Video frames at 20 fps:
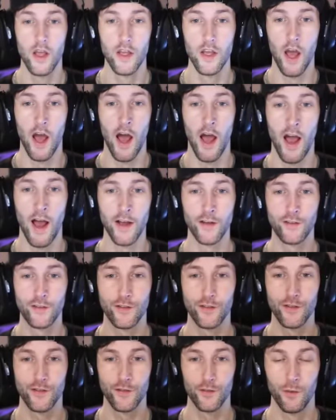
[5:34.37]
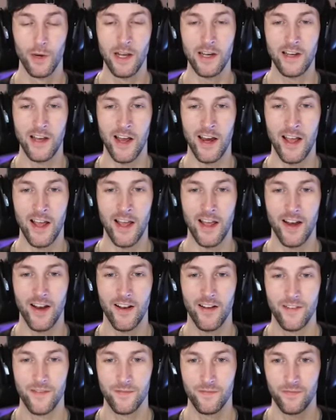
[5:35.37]
Yes, we did it.
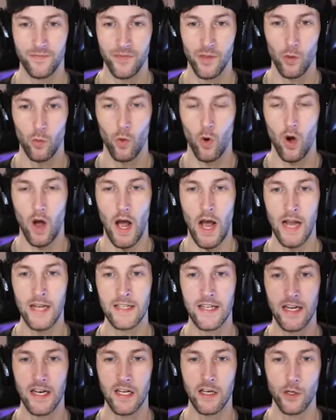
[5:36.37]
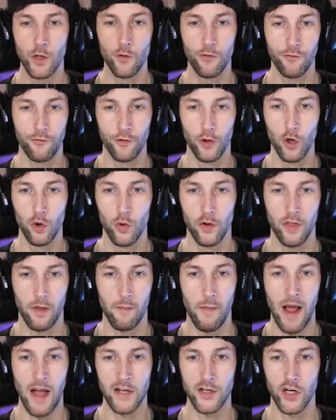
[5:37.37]
Well, I did it. You flew with
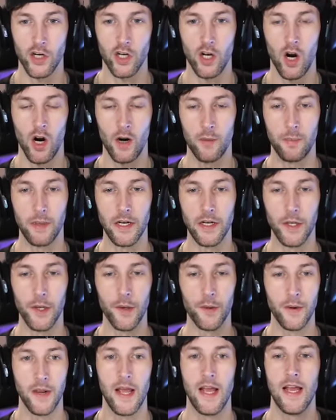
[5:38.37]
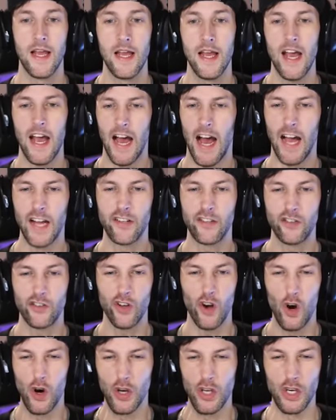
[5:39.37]
a magic carpet, dude. I
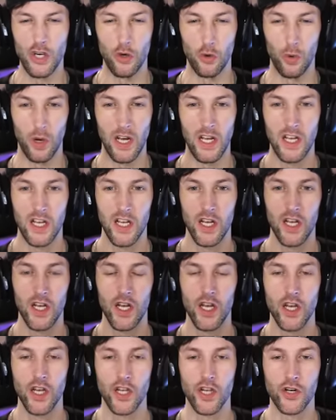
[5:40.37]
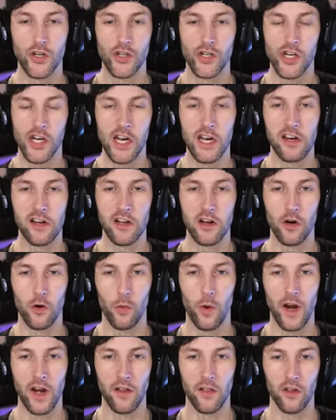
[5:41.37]
saw you. You're cheating
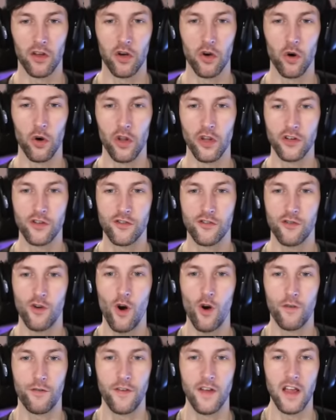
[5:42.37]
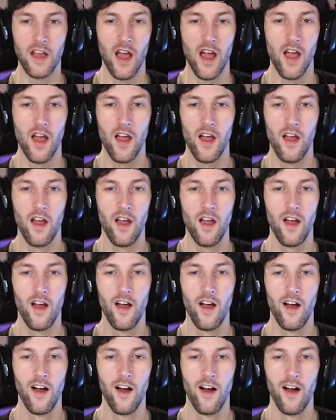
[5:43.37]
your way to the golden trophy.
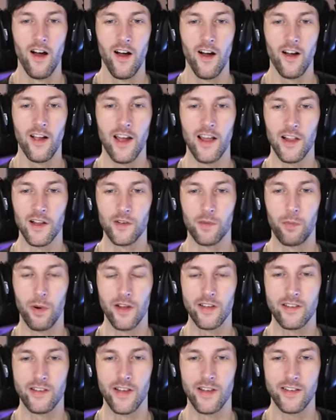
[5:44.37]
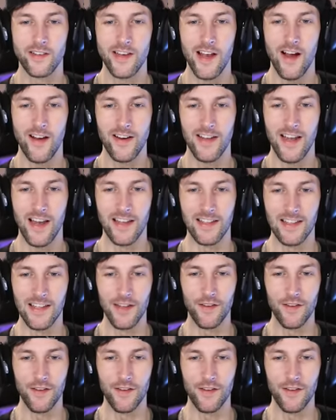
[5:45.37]
Okay, let's bust this down. Yeah,